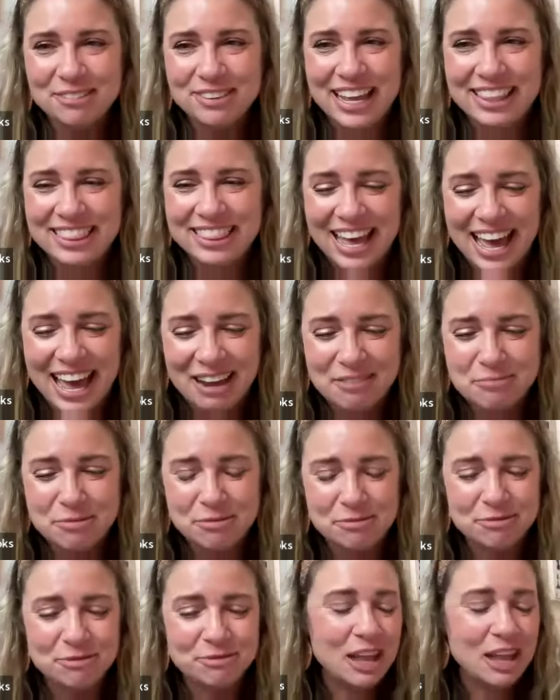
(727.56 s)
read that
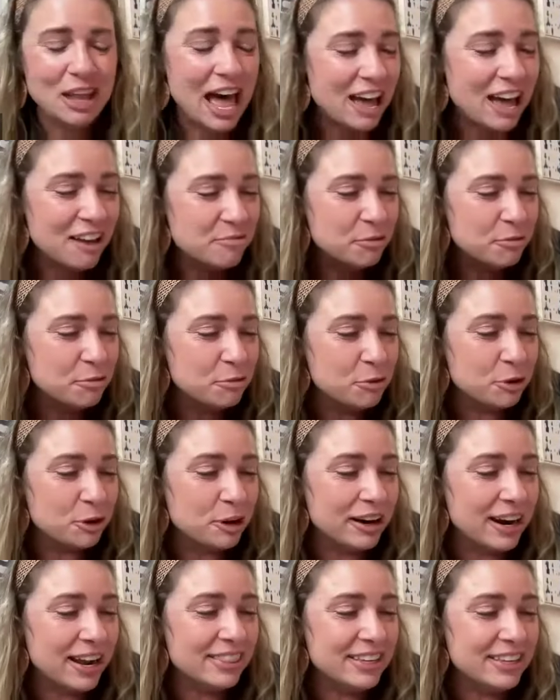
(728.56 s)
live
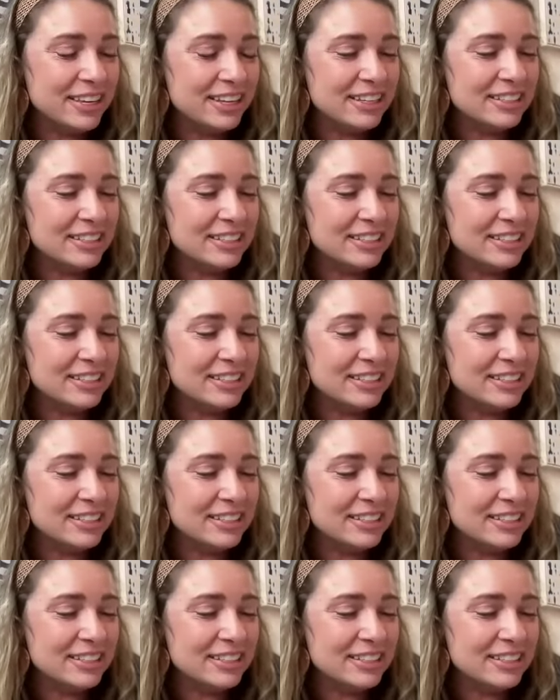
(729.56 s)
before. I think